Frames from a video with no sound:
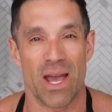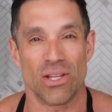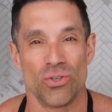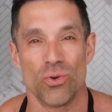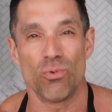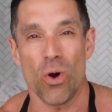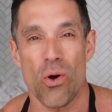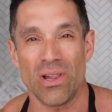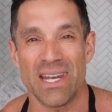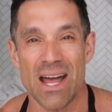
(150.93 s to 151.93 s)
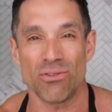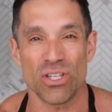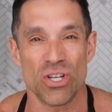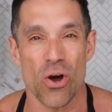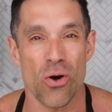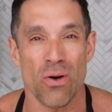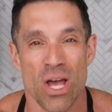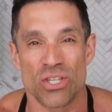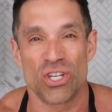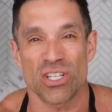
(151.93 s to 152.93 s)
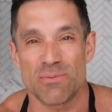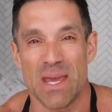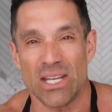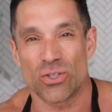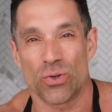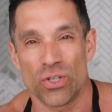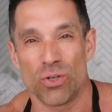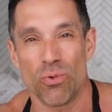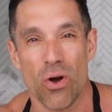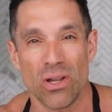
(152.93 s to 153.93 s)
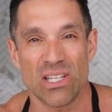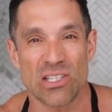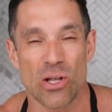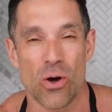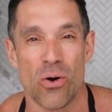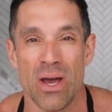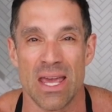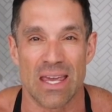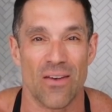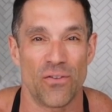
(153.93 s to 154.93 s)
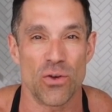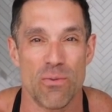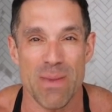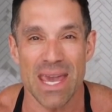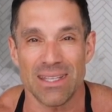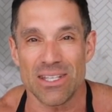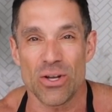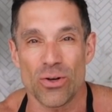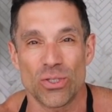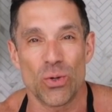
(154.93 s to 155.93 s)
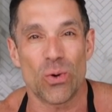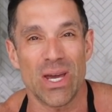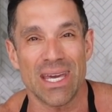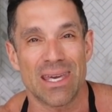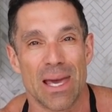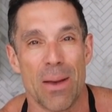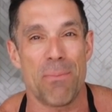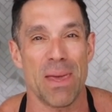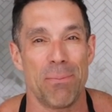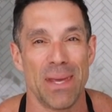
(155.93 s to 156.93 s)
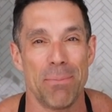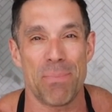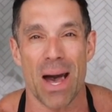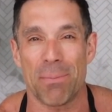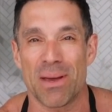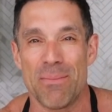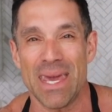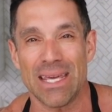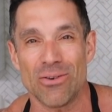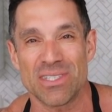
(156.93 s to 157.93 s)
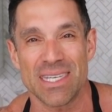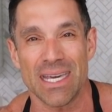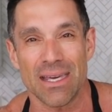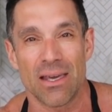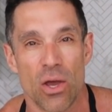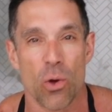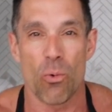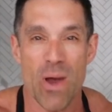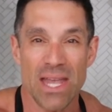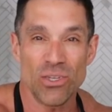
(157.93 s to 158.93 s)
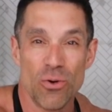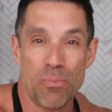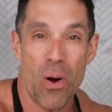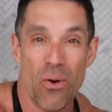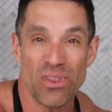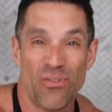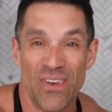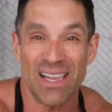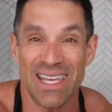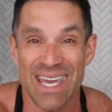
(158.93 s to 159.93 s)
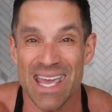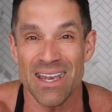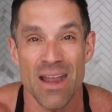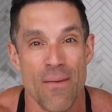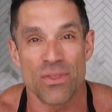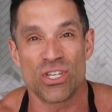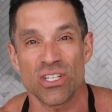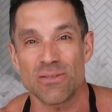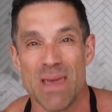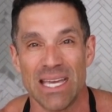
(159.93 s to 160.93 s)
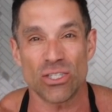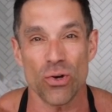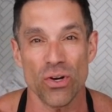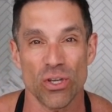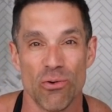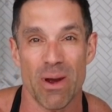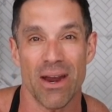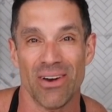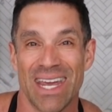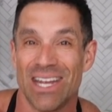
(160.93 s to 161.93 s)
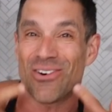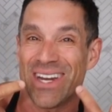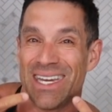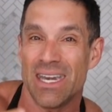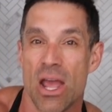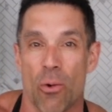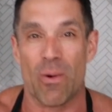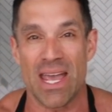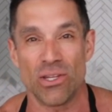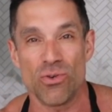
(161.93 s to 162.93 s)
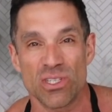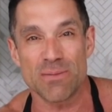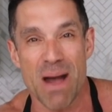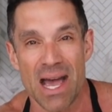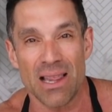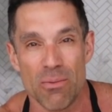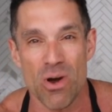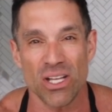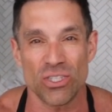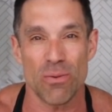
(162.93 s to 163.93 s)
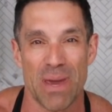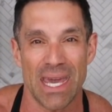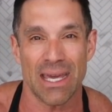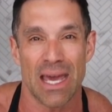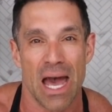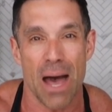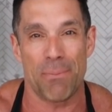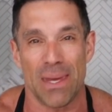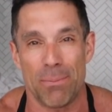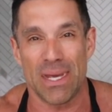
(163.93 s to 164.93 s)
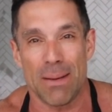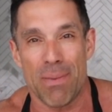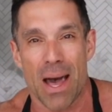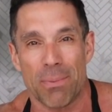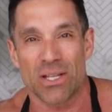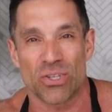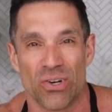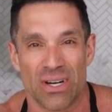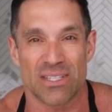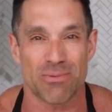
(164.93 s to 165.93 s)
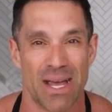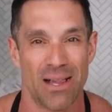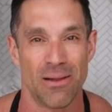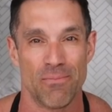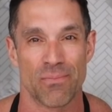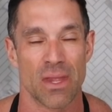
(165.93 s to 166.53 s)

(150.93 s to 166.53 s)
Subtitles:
When you rolling out the dough, just make sure you roll it slow. If you make the dough too quick, bibibab can make you sick. When you pour the filling in, just make sure you wear a grin. When you smile and watch you bake, a bibibab can turn out swell.